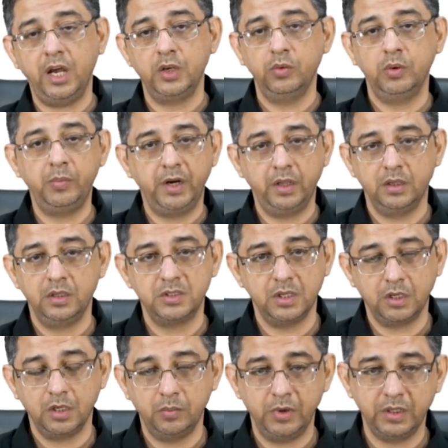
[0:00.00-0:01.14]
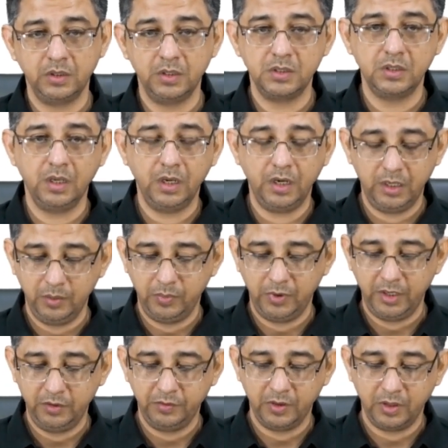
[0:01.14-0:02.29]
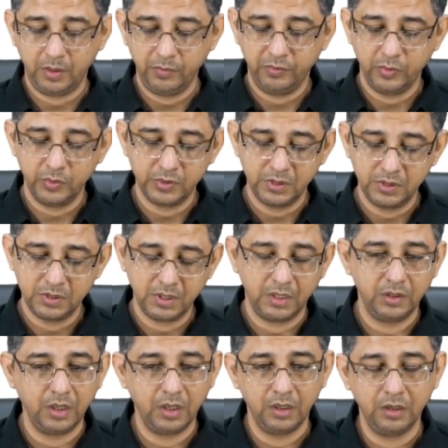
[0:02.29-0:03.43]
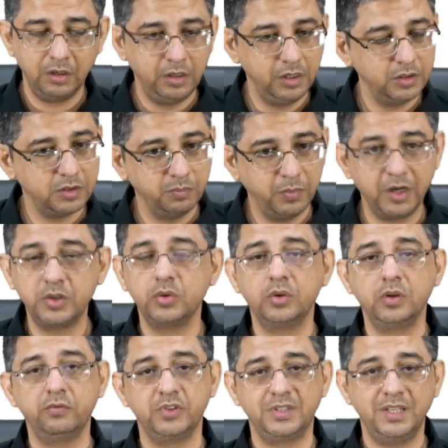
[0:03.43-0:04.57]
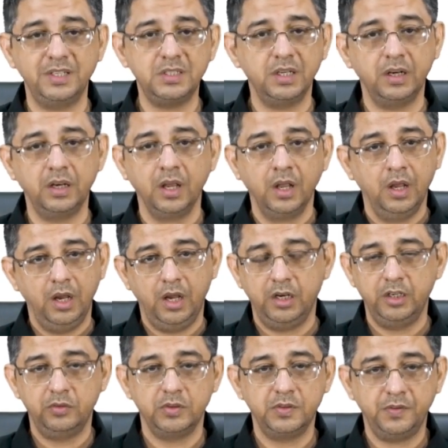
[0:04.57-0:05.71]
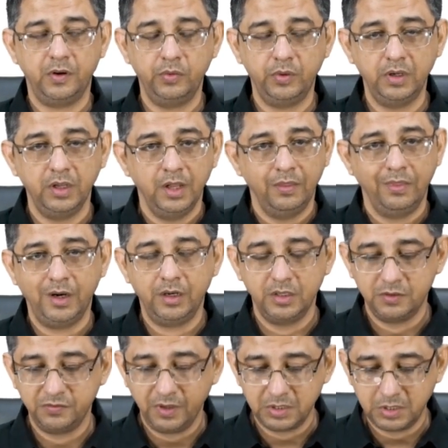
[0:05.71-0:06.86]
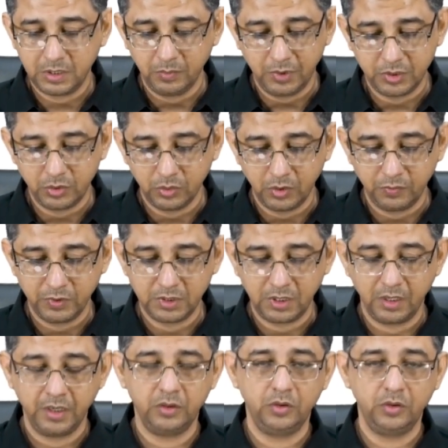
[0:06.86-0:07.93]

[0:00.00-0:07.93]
annual medical checkup. Like, this guy had applied for armed forces, and then his blood sugar was tested, and it was found that his fasting blood sugar was high.